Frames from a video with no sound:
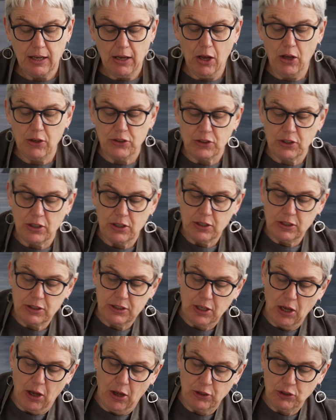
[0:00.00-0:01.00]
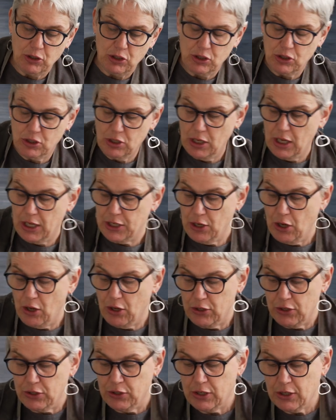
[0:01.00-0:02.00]
untouched and
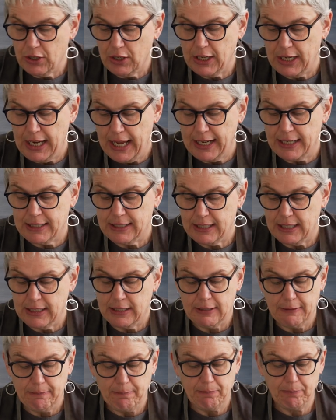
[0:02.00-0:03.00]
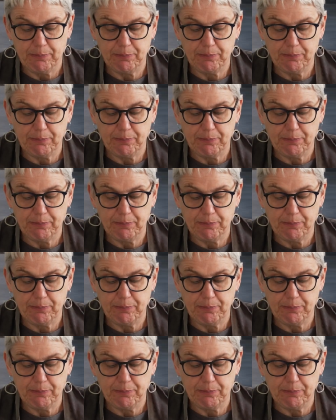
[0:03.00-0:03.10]
unconnected.